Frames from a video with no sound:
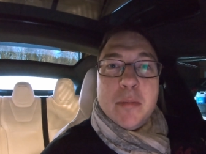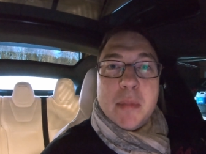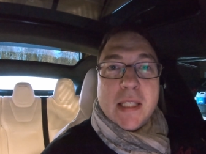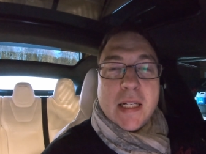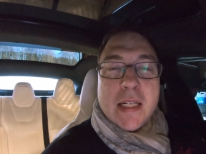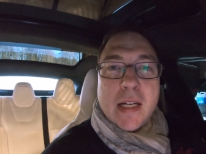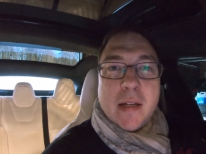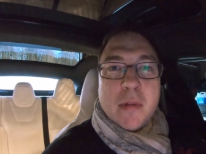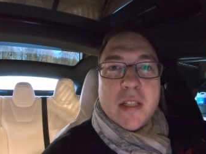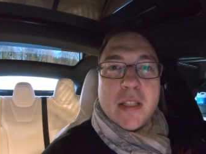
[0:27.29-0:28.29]
But then
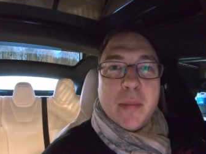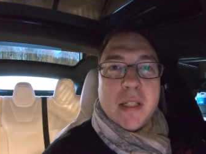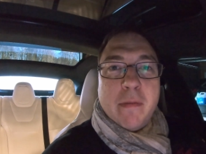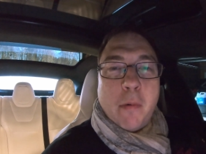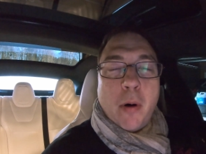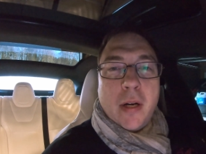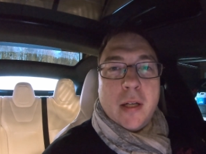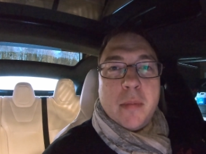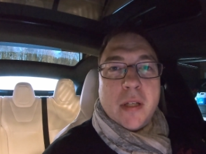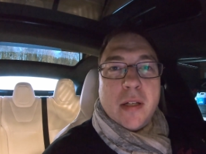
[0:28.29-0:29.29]
I was a bit
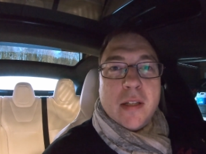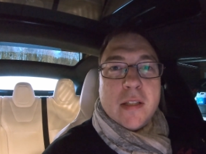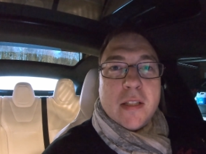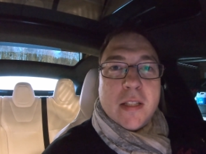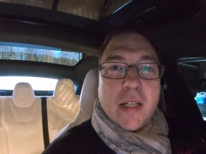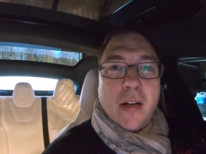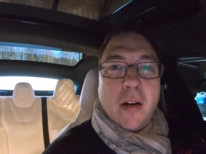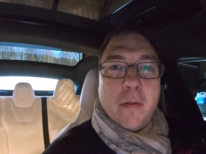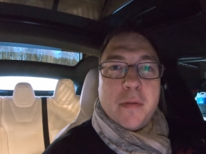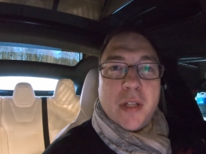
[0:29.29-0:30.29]
worried because
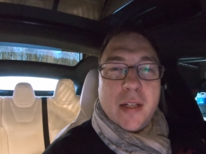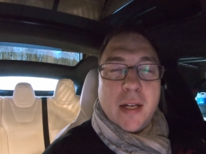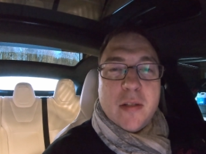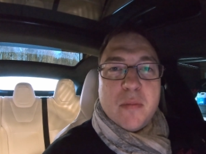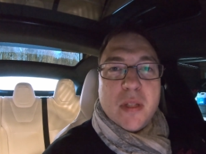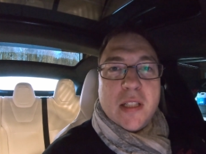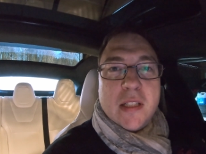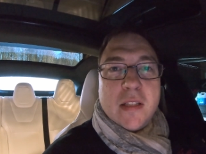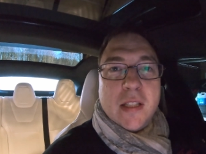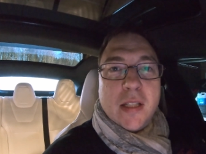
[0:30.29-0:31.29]
of the announcement
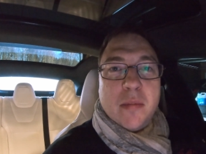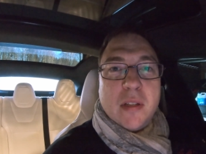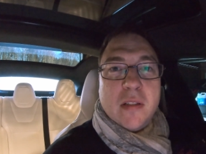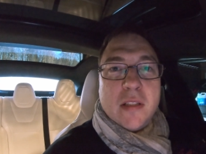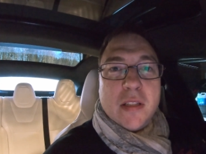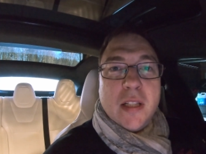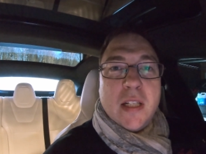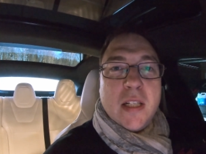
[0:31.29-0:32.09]
yesterday, because